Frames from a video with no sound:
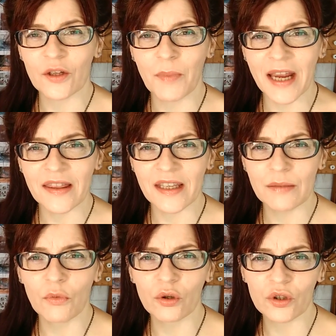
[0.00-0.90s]
to paint
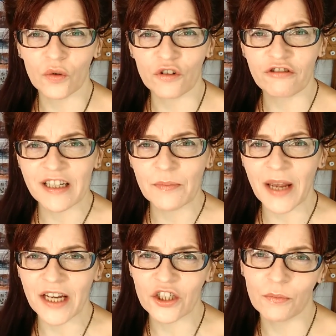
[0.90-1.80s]
these more sort of crisp
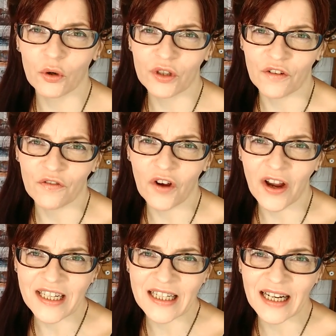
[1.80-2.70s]
edged, more
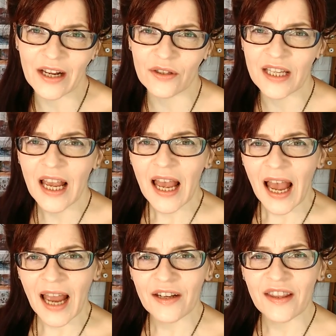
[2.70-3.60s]
defined clouds
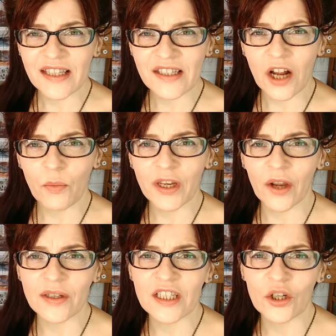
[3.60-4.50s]
and this time we're
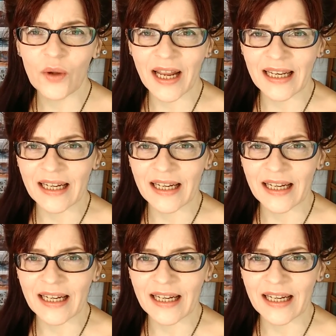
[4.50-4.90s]
going to do a